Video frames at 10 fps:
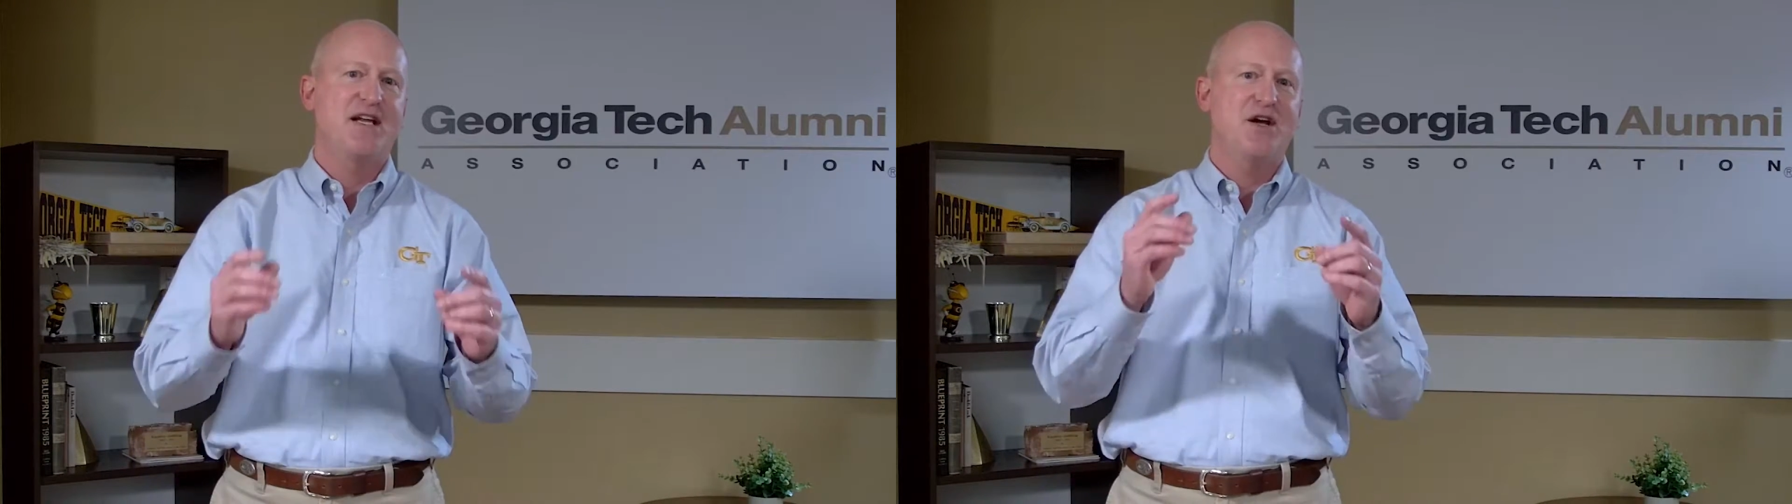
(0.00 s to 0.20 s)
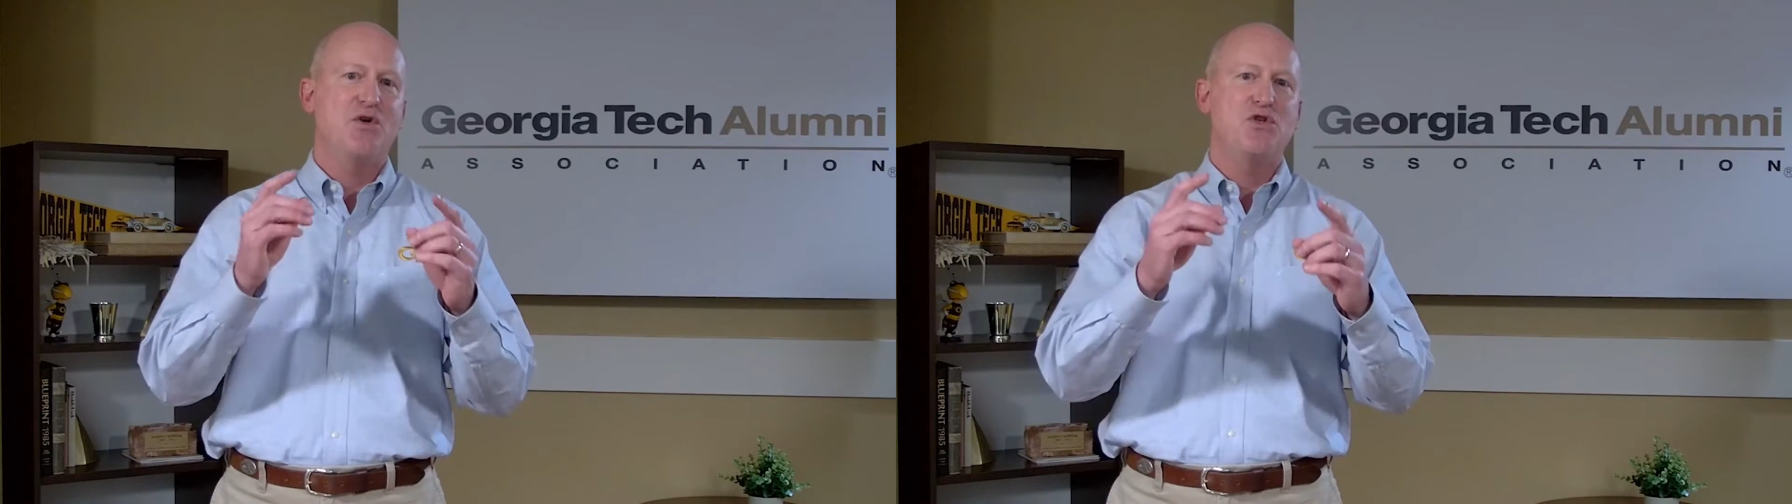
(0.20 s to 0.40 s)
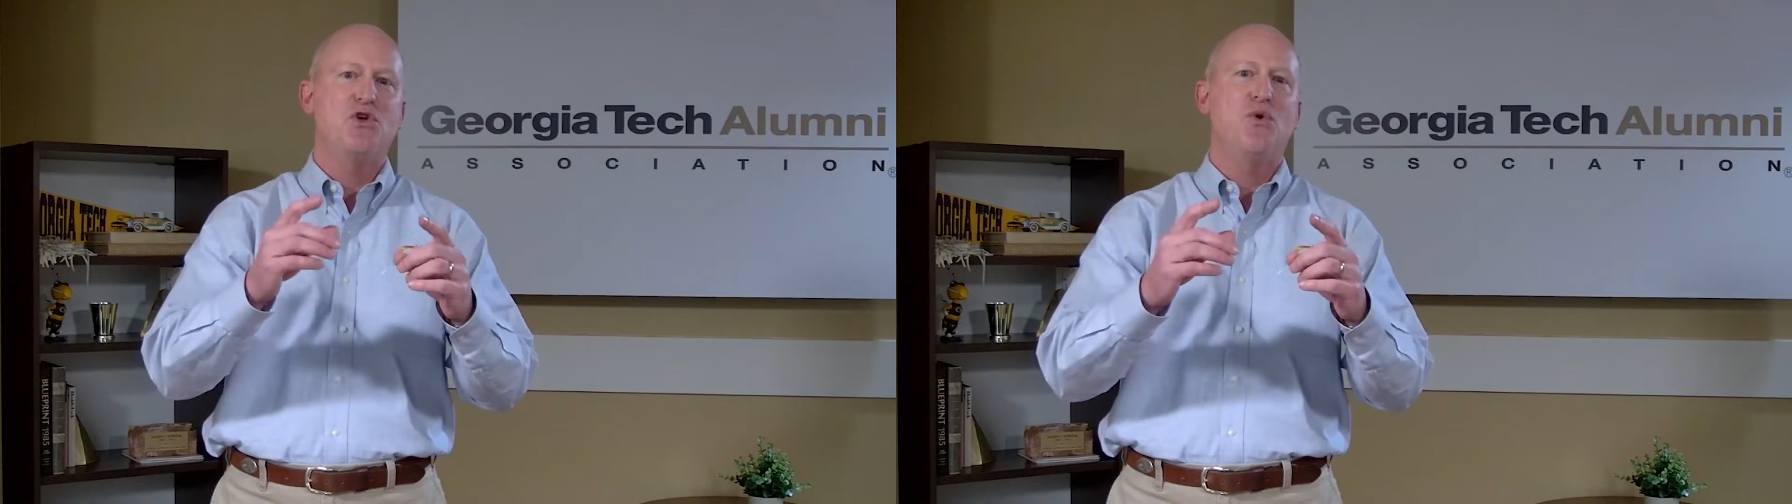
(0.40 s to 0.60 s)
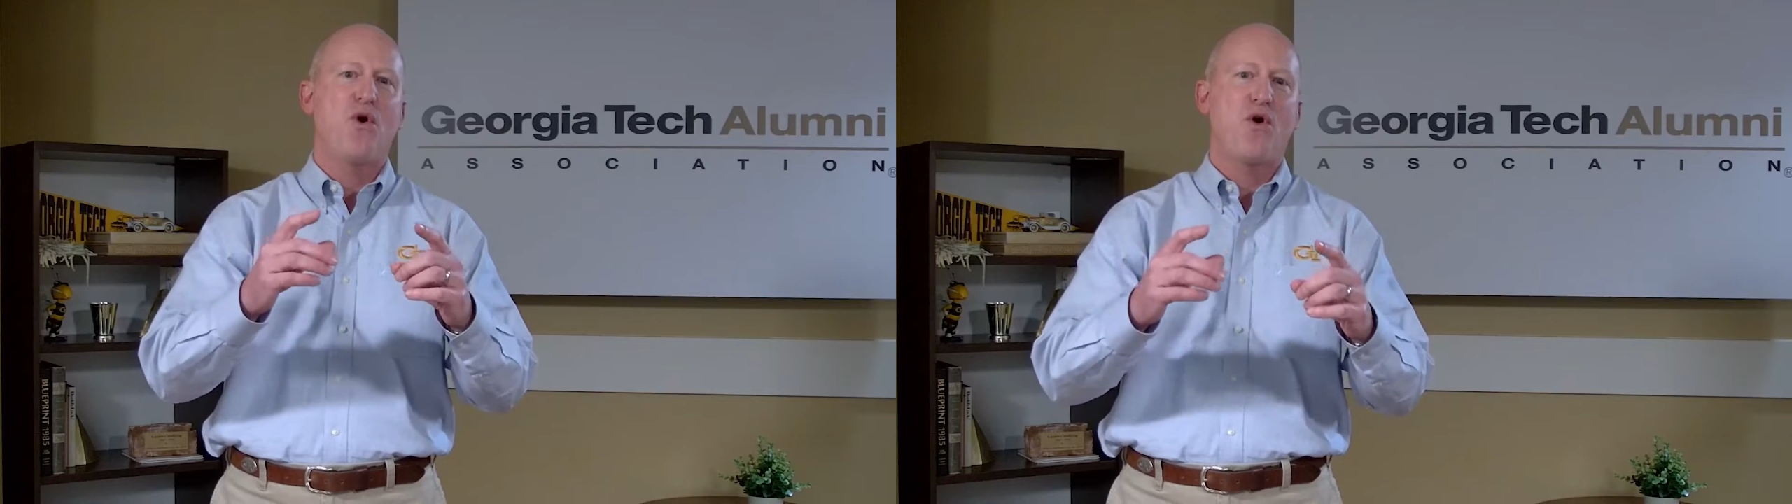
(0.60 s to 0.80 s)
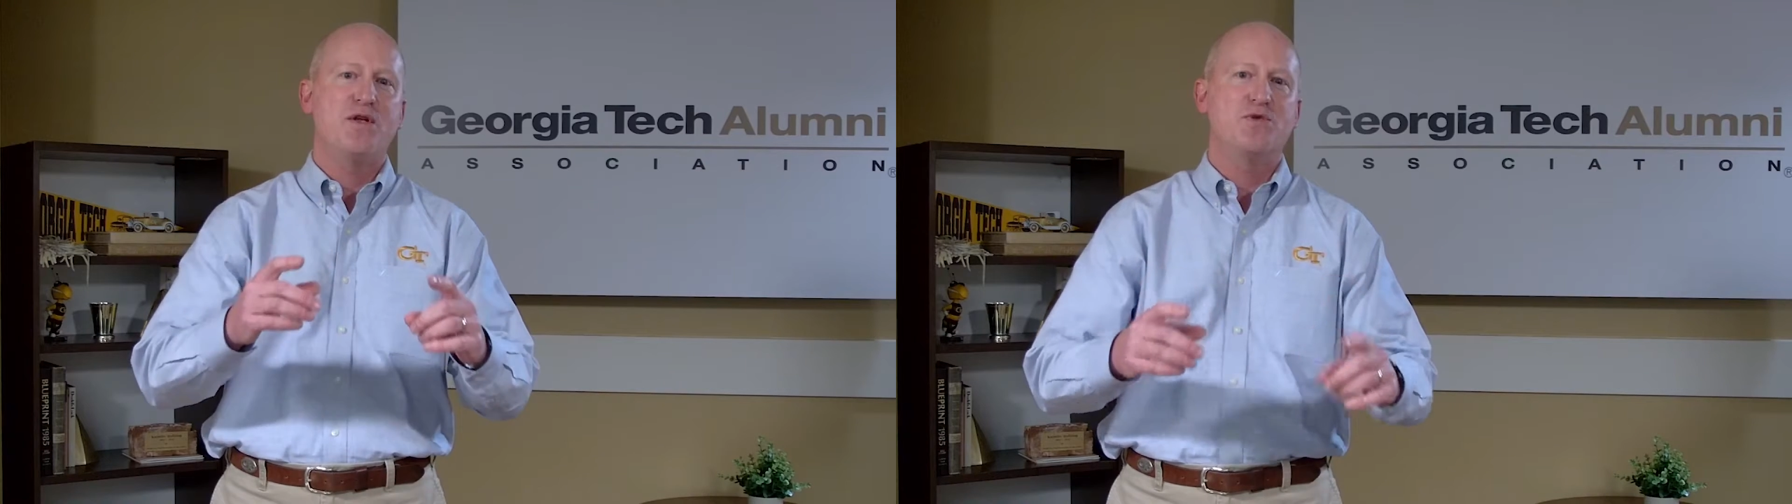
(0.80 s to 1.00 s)
I know you
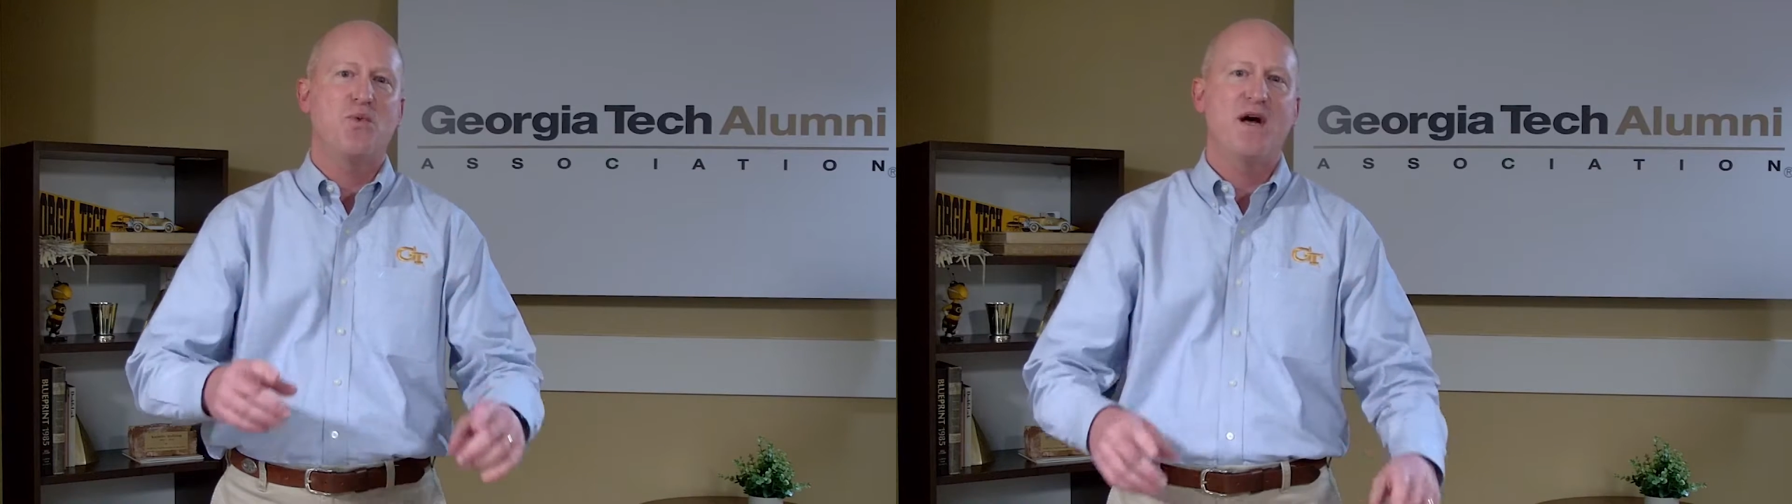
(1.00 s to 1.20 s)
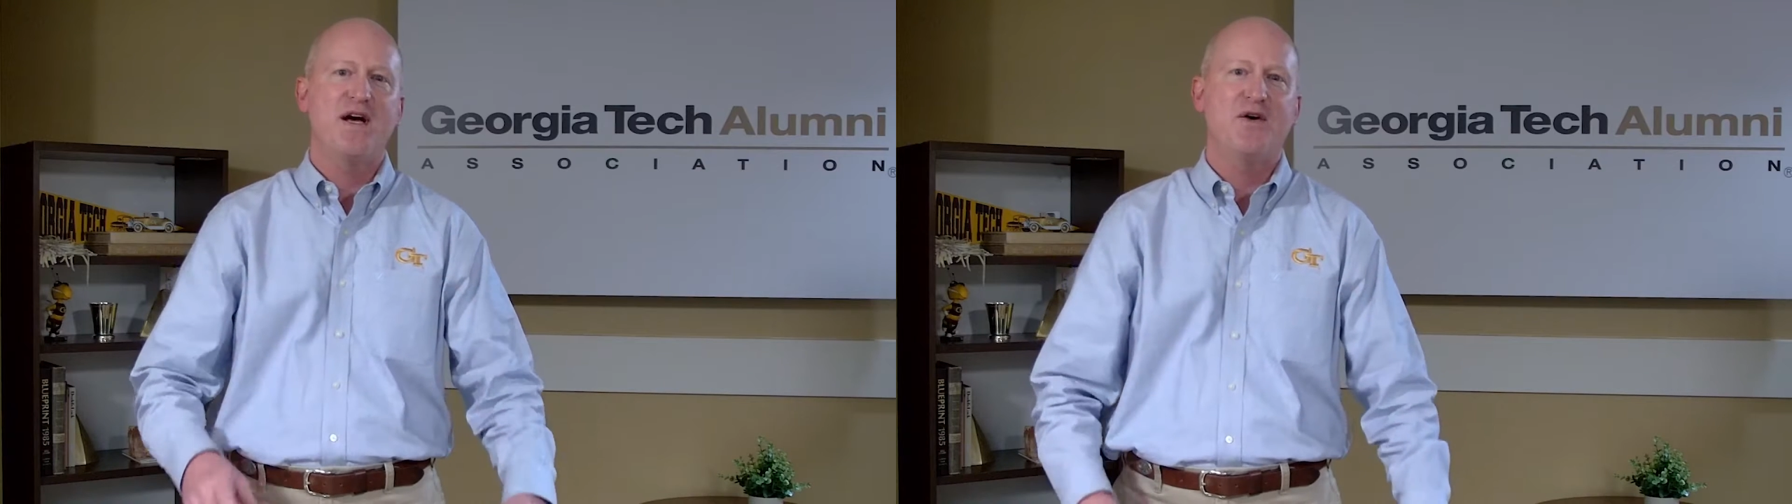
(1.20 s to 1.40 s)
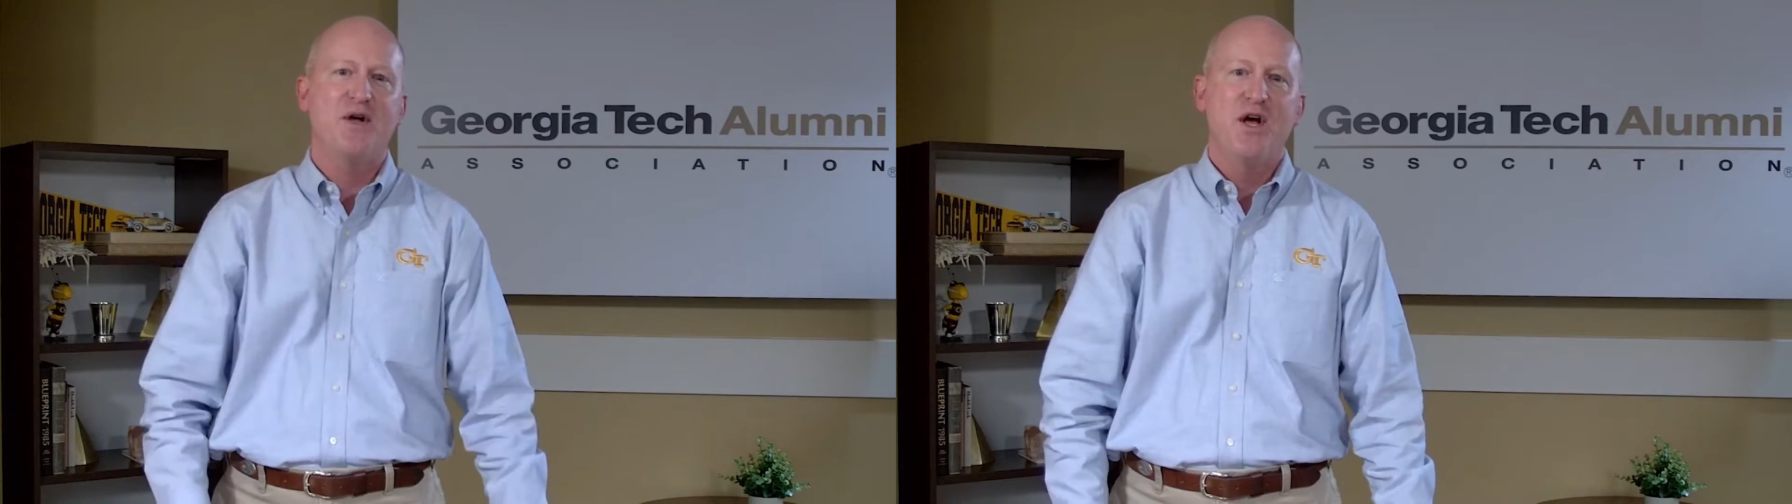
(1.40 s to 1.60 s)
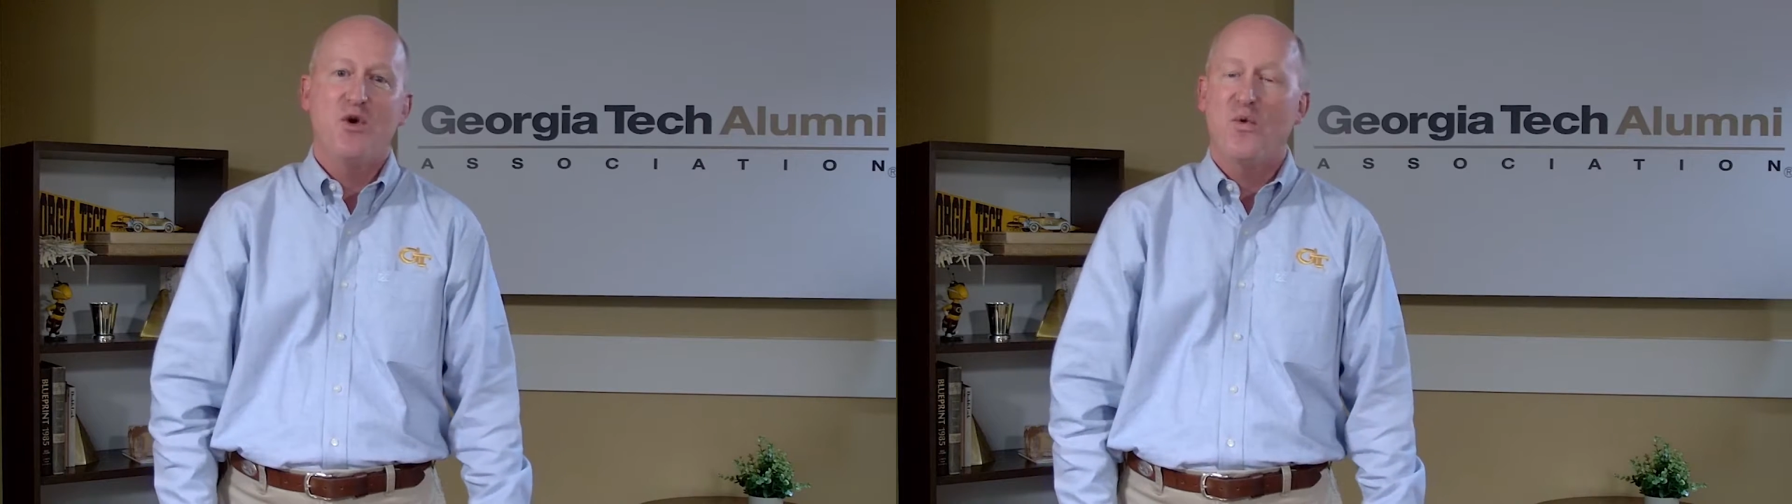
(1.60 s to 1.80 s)
are as well.